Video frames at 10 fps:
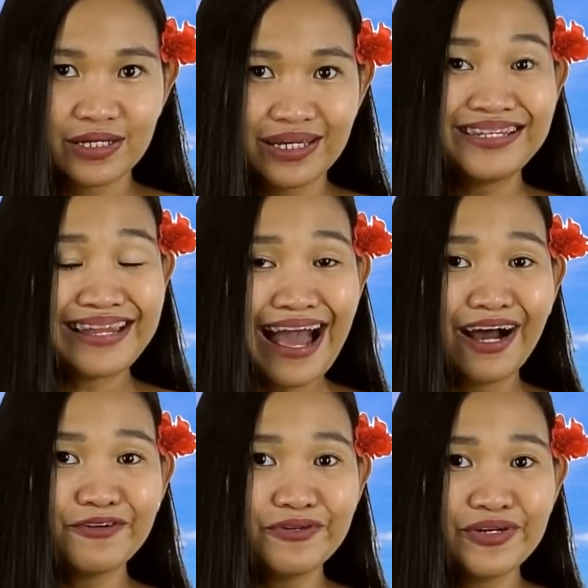and
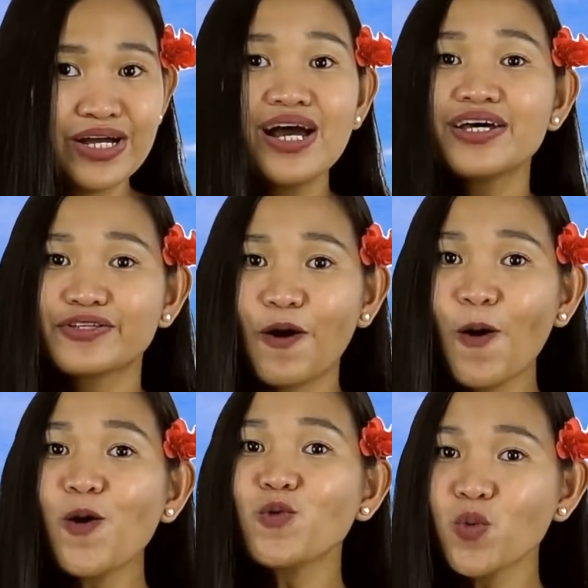now the
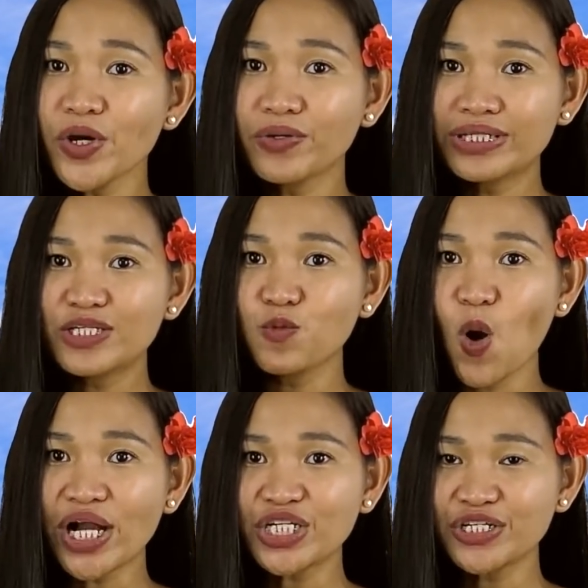whole world is
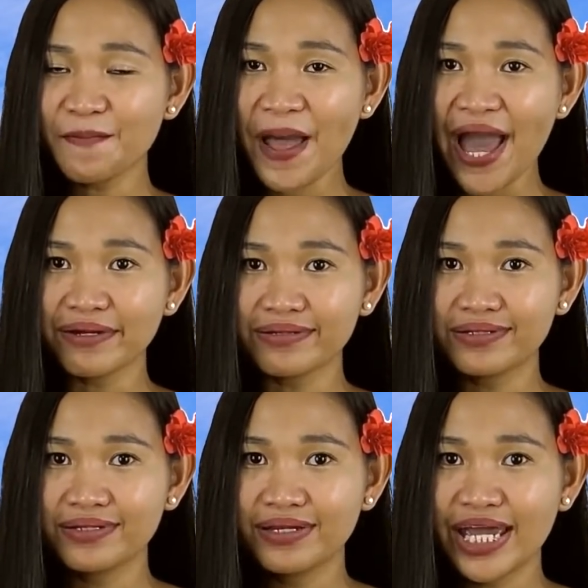watching the battle
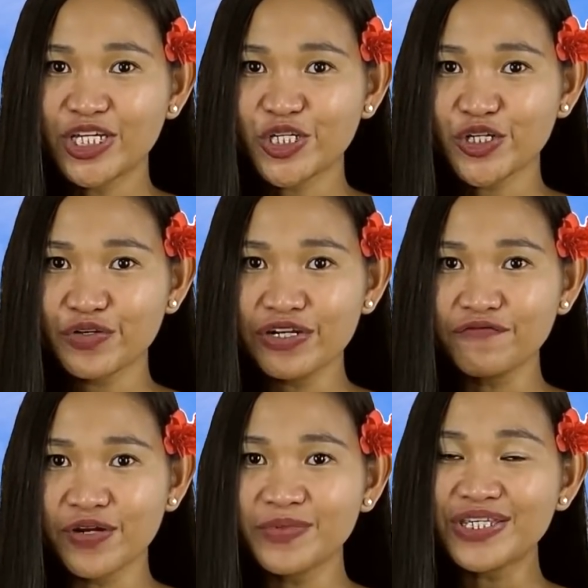and cheering
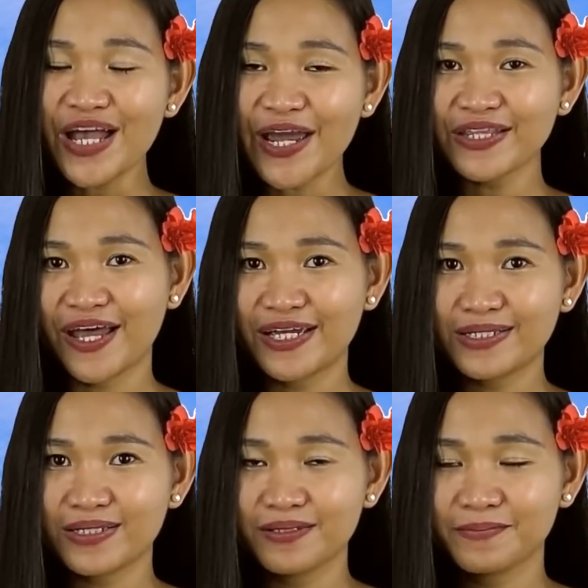from the
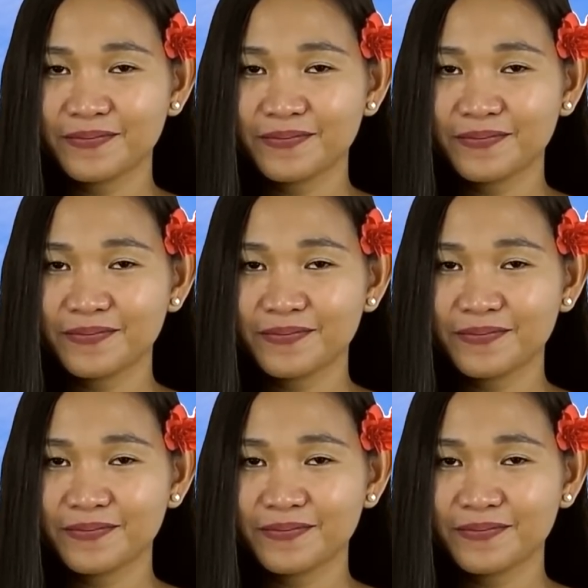sidelines.